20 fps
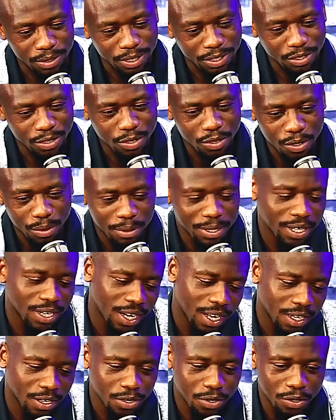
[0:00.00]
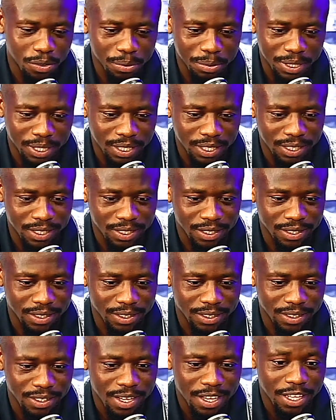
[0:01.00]
It's cool, but it ain't cool
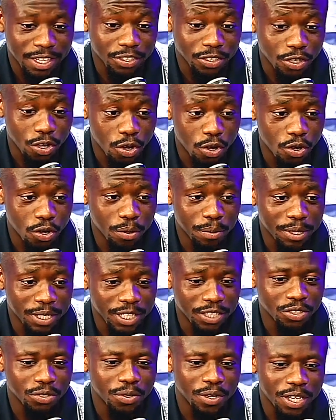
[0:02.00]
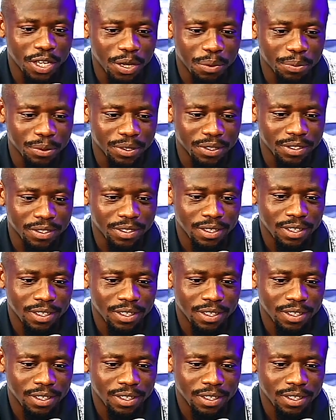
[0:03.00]
because it's cool because you helping. though.